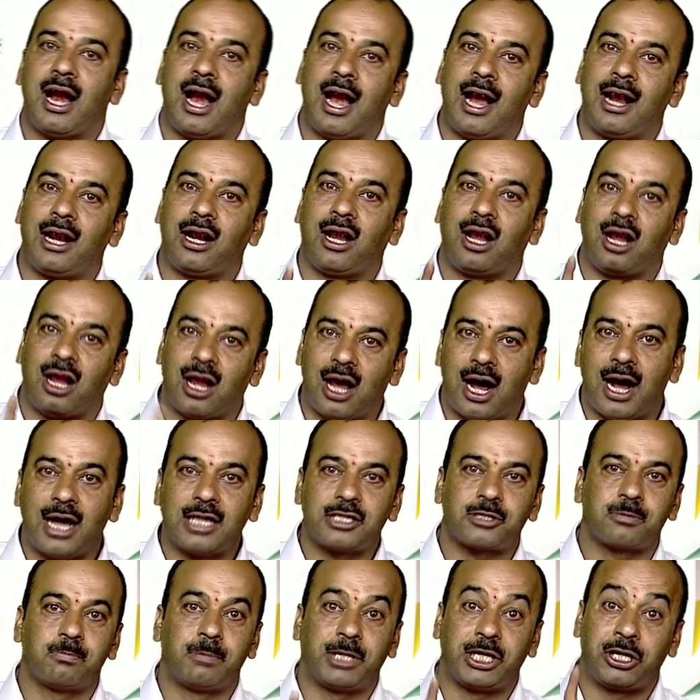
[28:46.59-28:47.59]
And
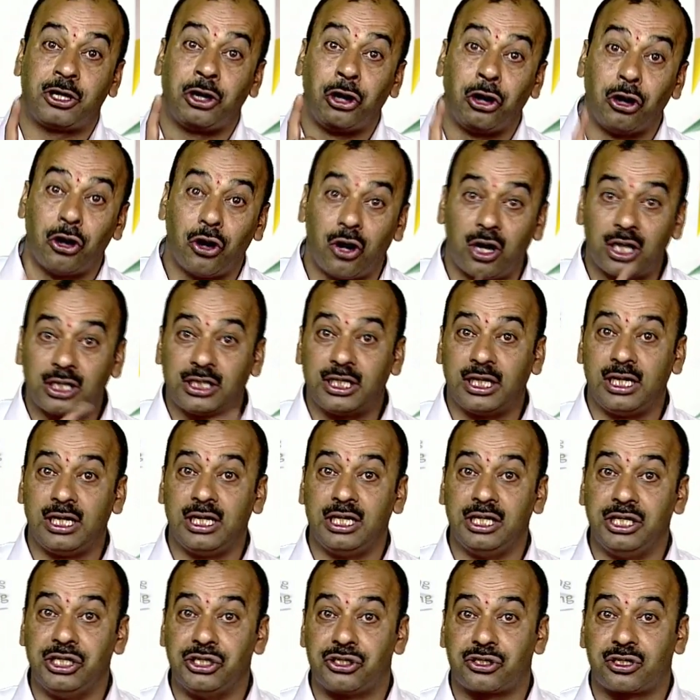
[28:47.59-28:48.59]
last but not the
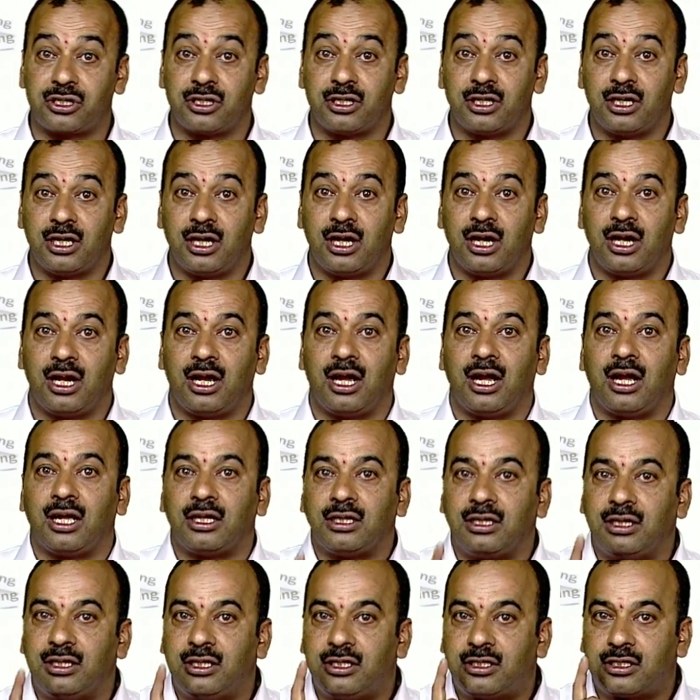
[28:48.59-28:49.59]
least,
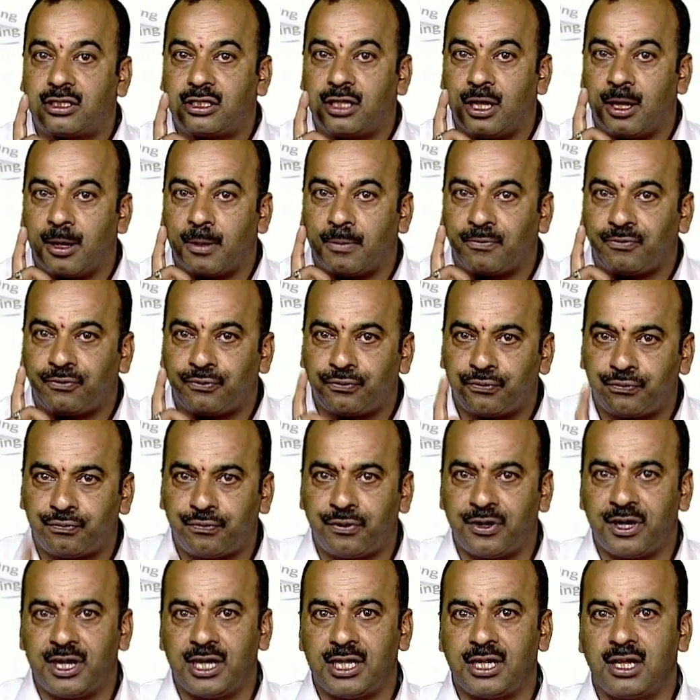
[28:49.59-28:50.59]
the,
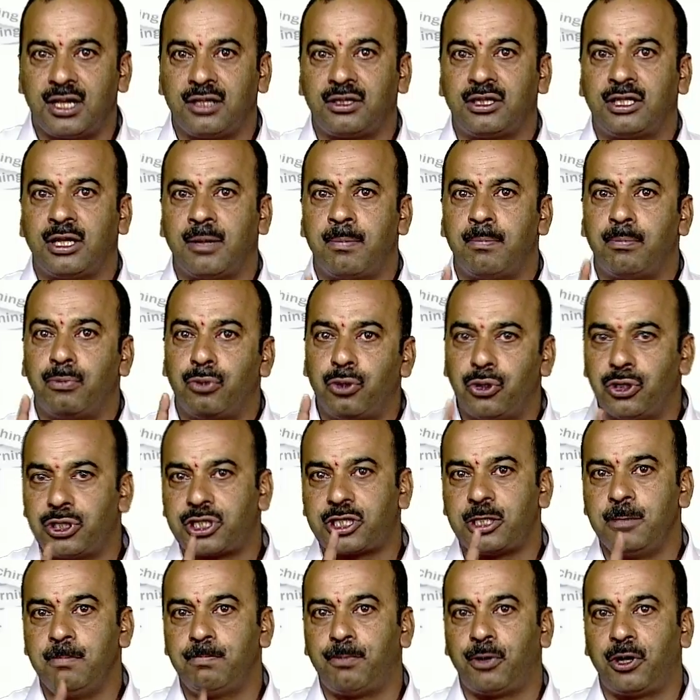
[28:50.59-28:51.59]
the
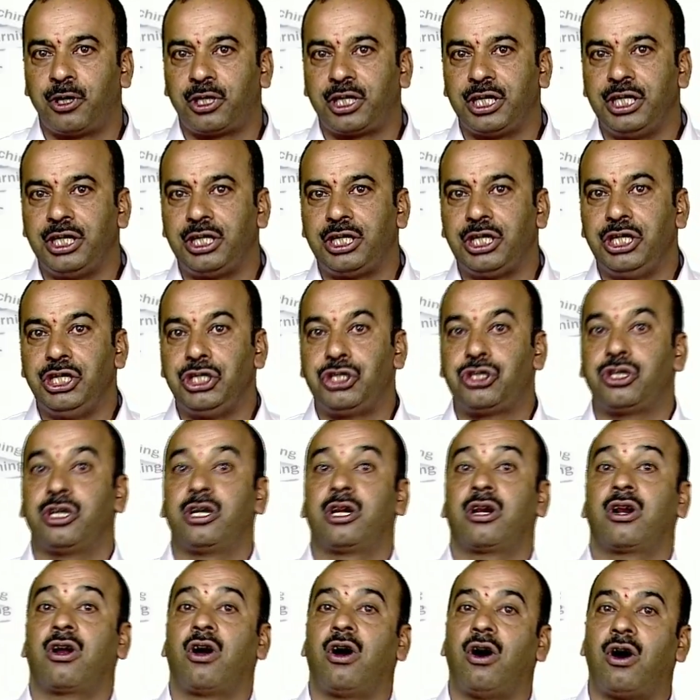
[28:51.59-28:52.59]
most important
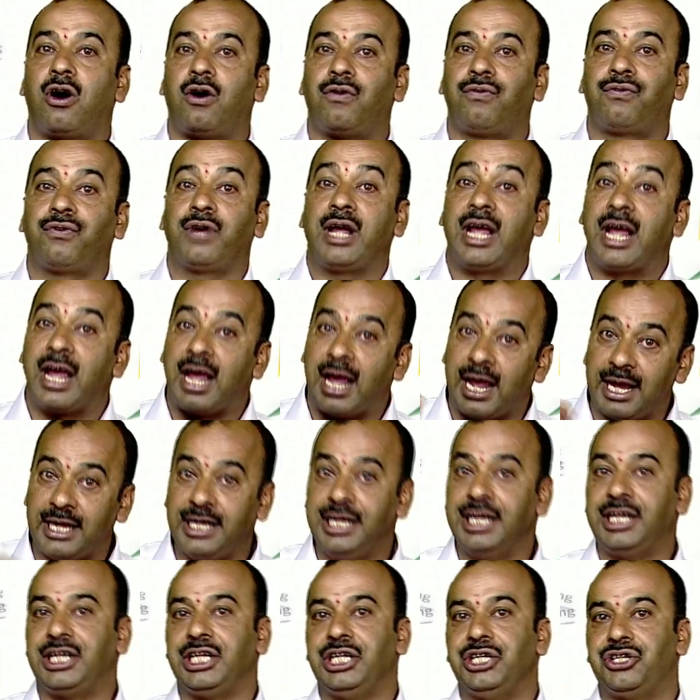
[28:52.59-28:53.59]
teacher of
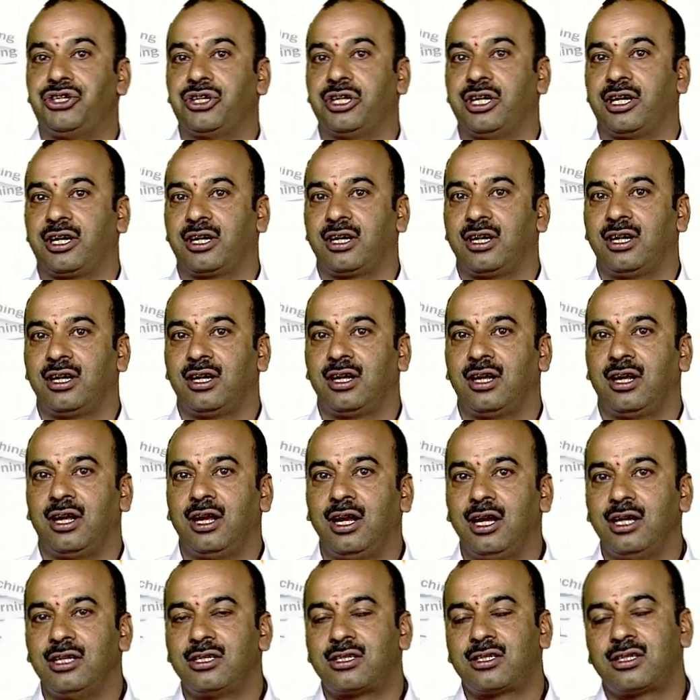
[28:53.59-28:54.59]
any teacher
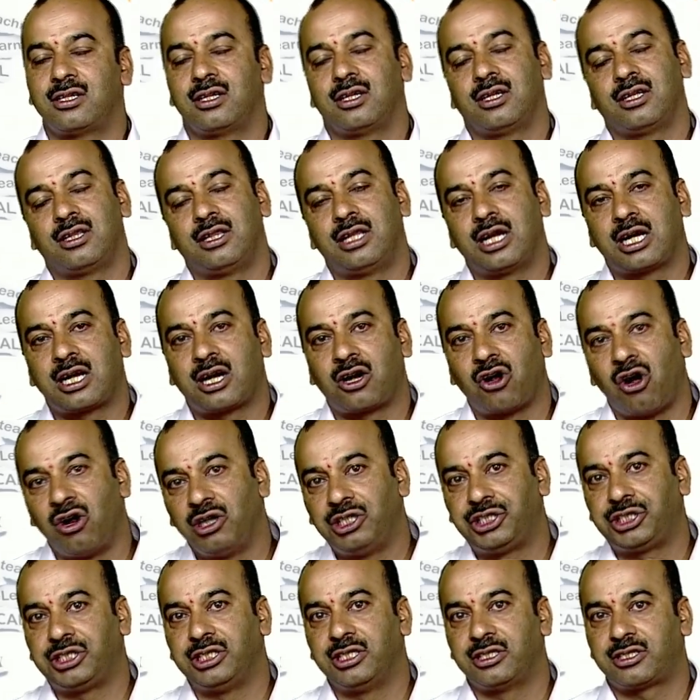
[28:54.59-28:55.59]
is the
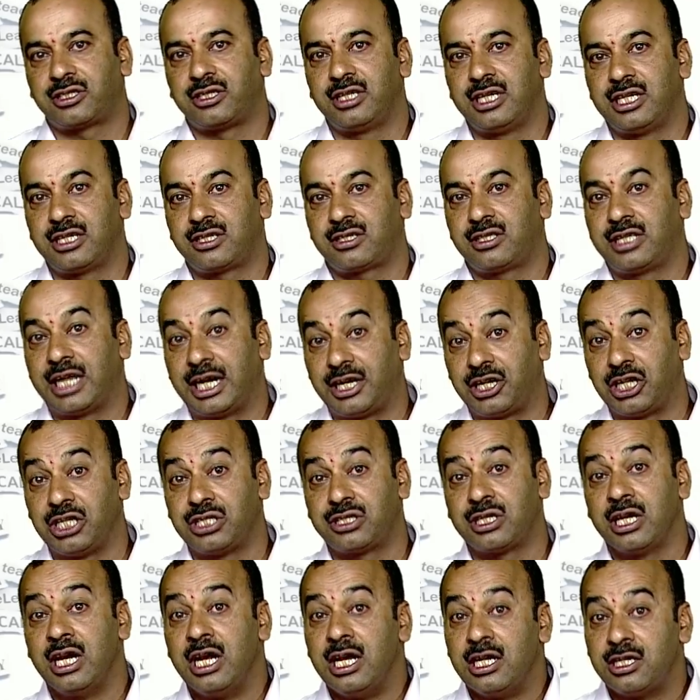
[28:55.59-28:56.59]
consciousness, that
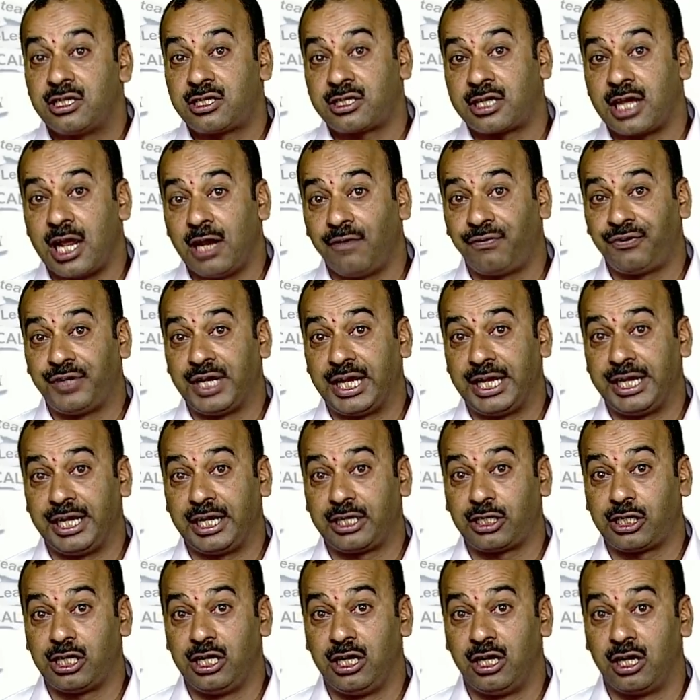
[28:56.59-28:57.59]
is
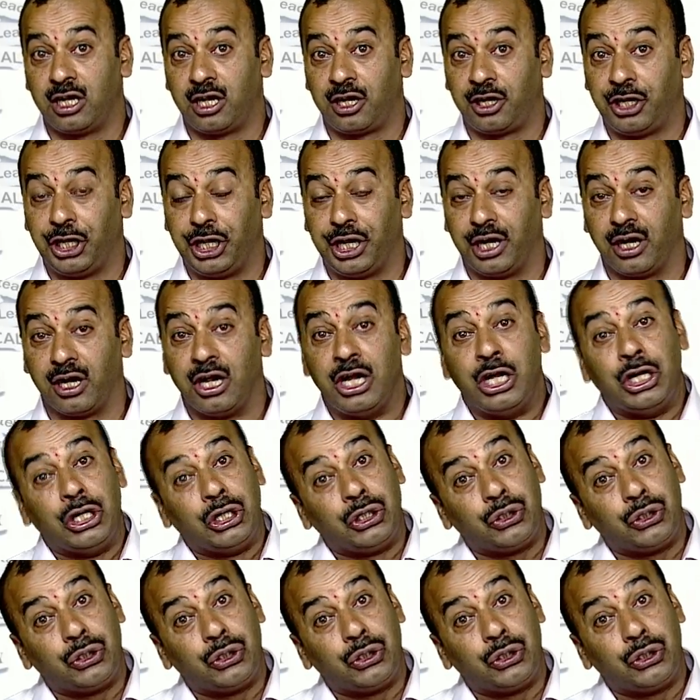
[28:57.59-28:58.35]
self-directed learning.